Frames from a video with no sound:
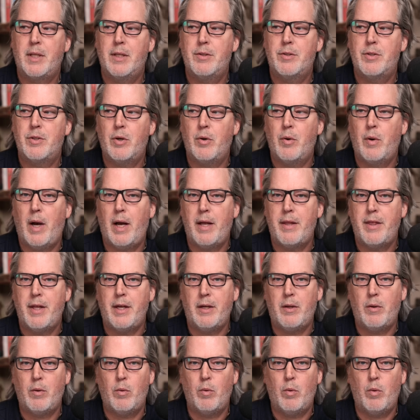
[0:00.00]
So I
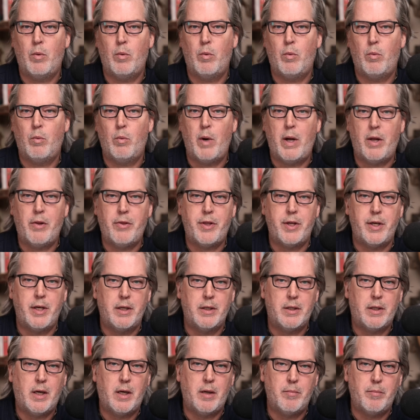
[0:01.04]
think wealth and
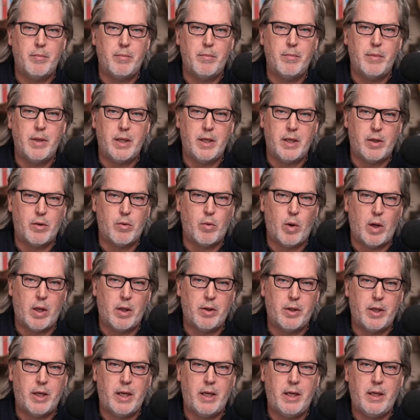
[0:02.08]
income
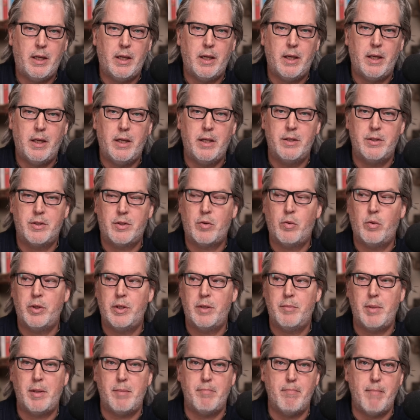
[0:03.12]
inequality is going
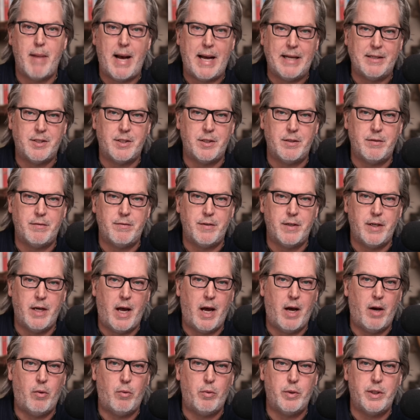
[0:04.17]
to be massive, and
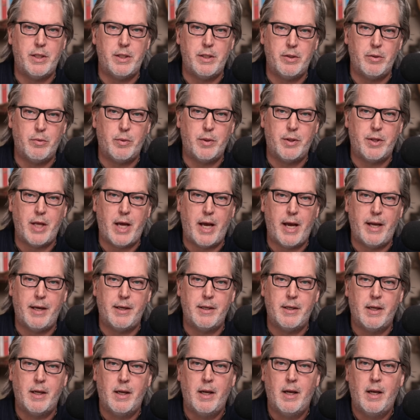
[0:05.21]
how we deal with that.